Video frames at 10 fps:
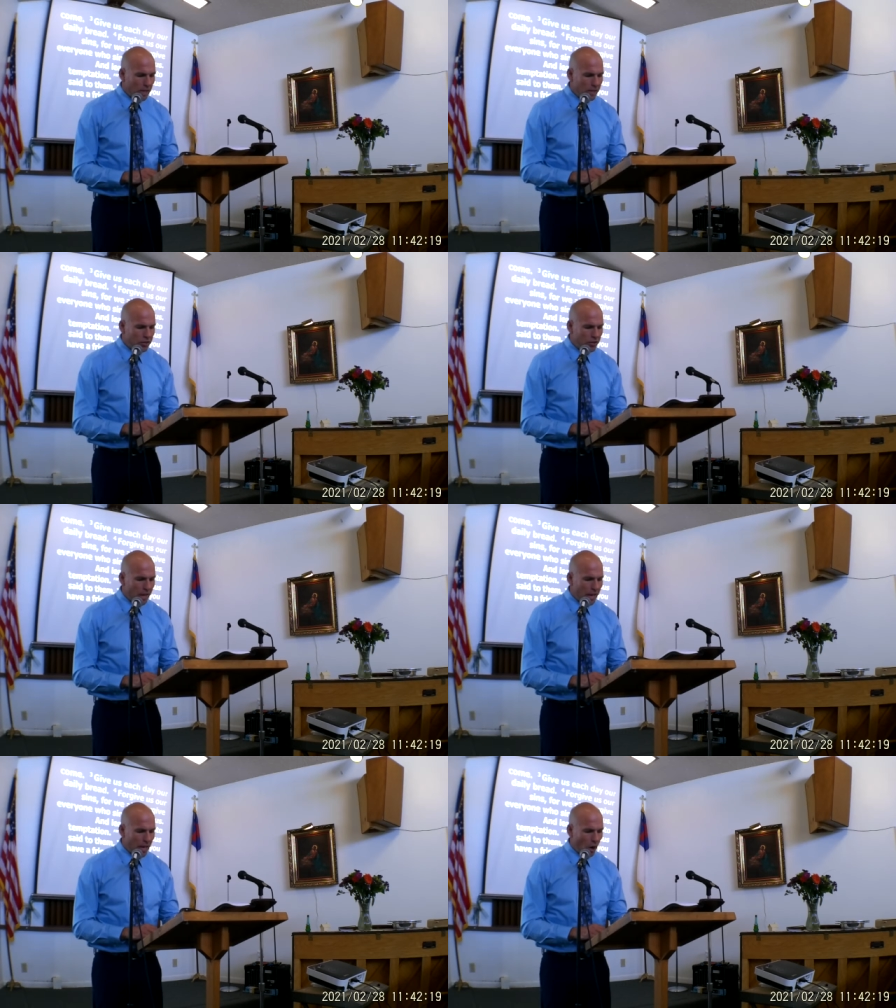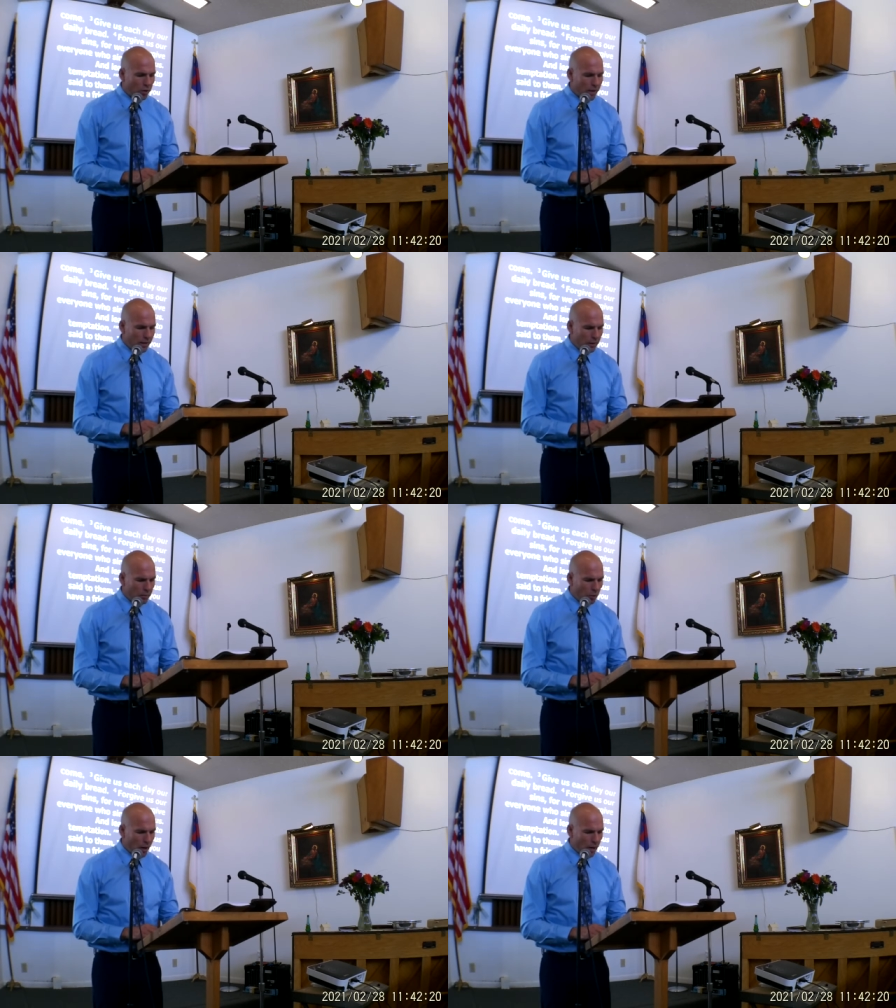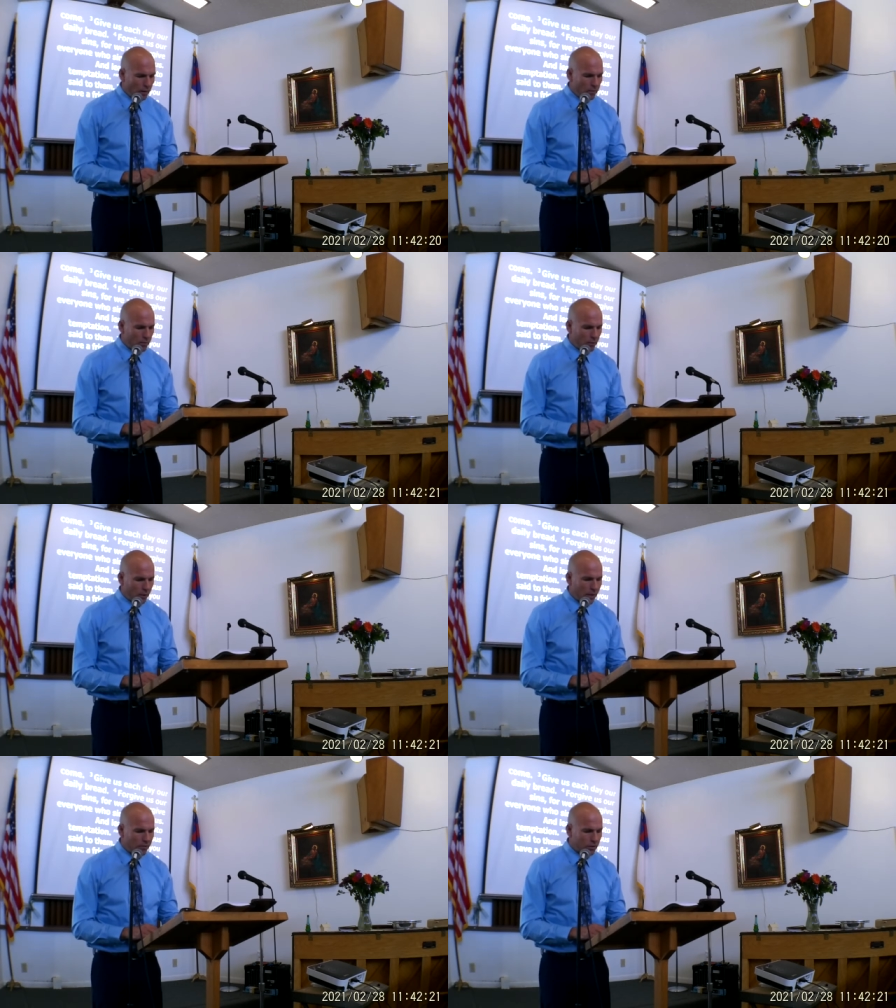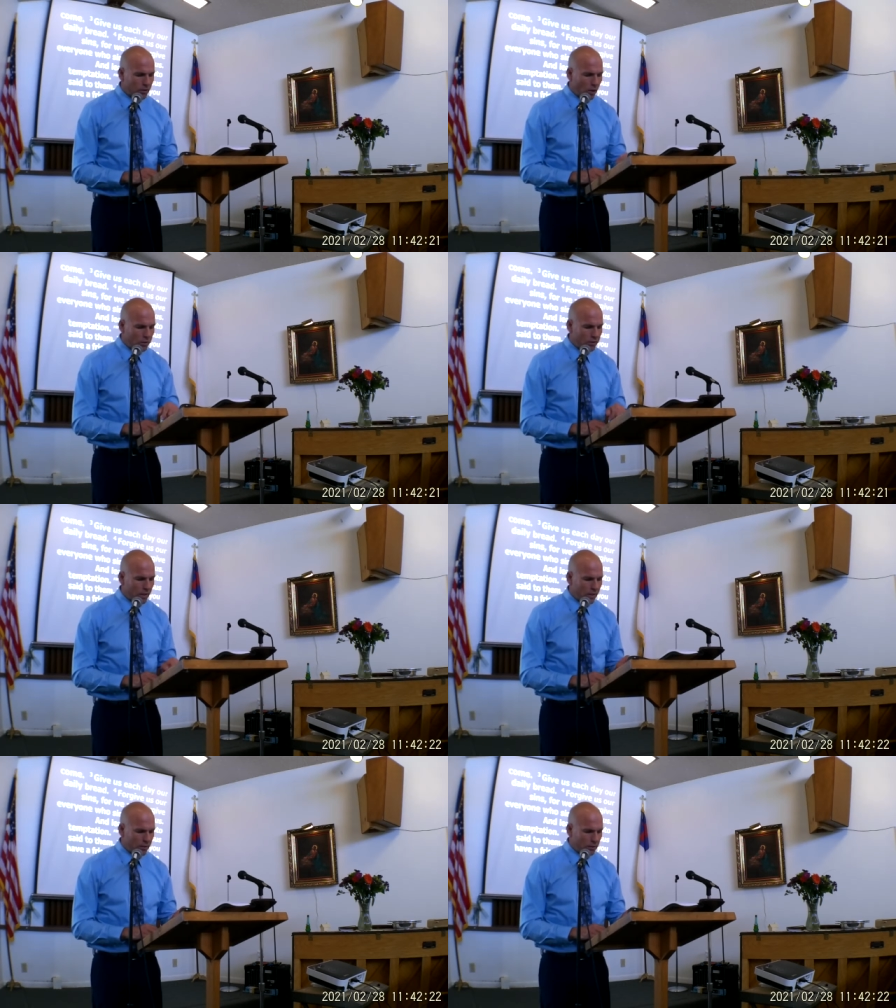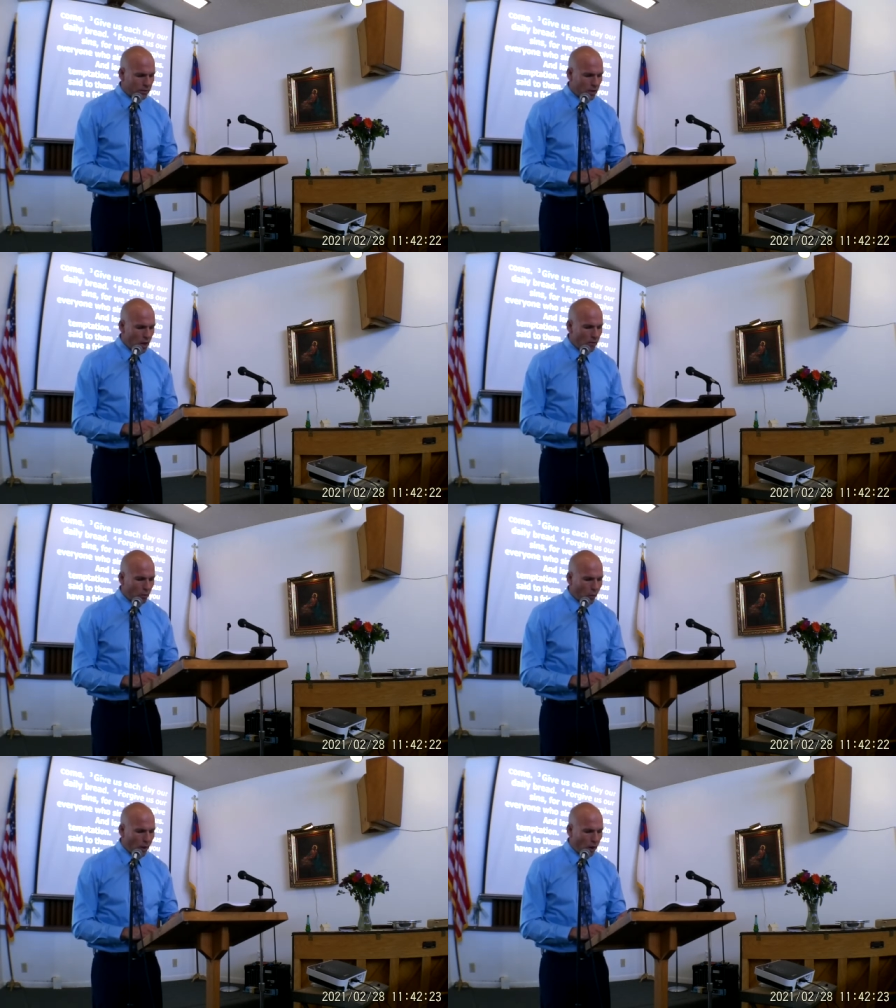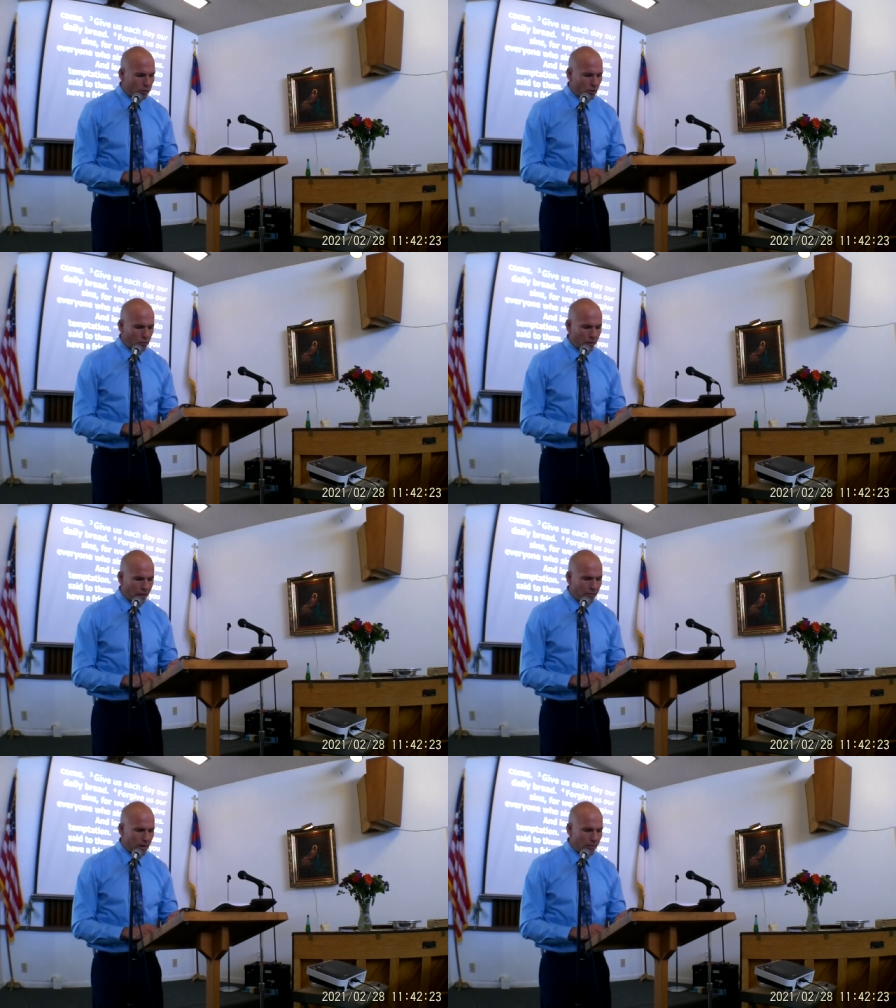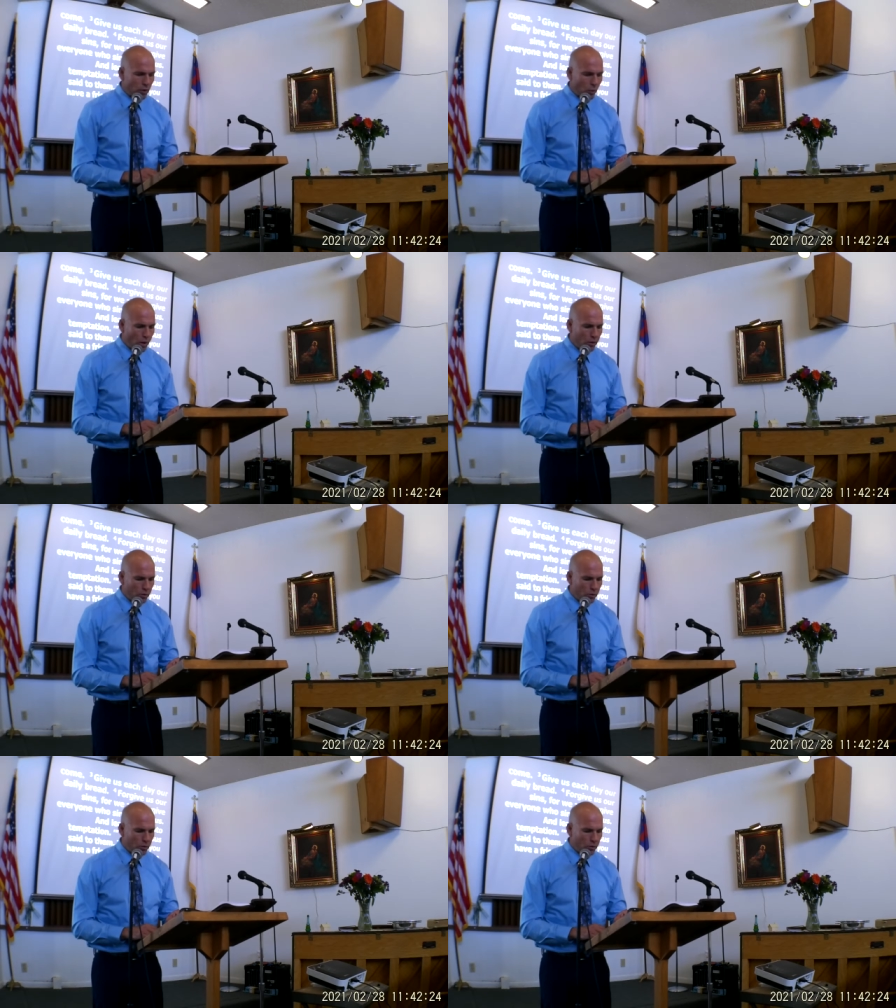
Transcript: each day our daily bread. Forgive us our sins, for we also forgive everyone who